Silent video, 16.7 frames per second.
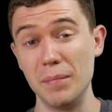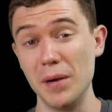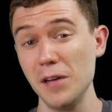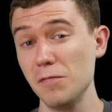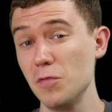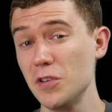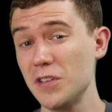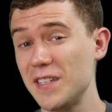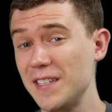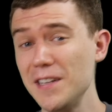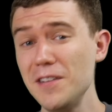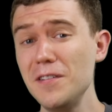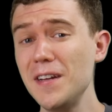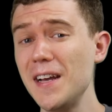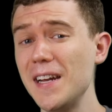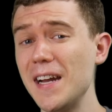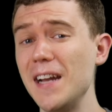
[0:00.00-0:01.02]
but we're still
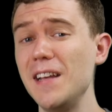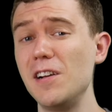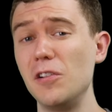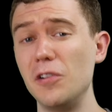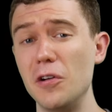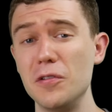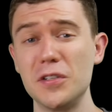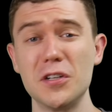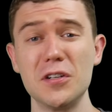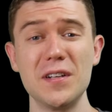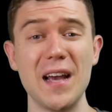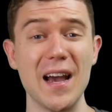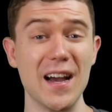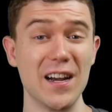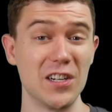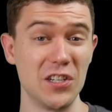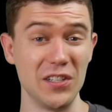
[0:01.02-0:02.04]
not any closer to
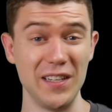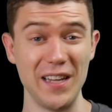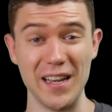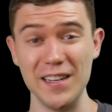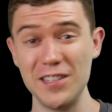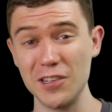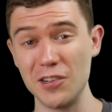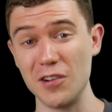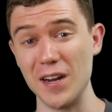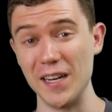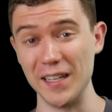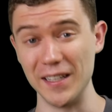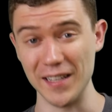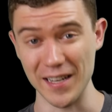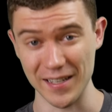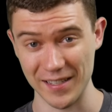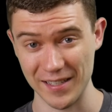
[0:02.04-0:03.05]
actually
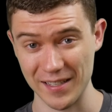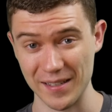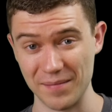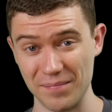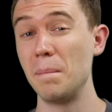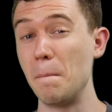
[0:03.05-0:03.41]
integrating this.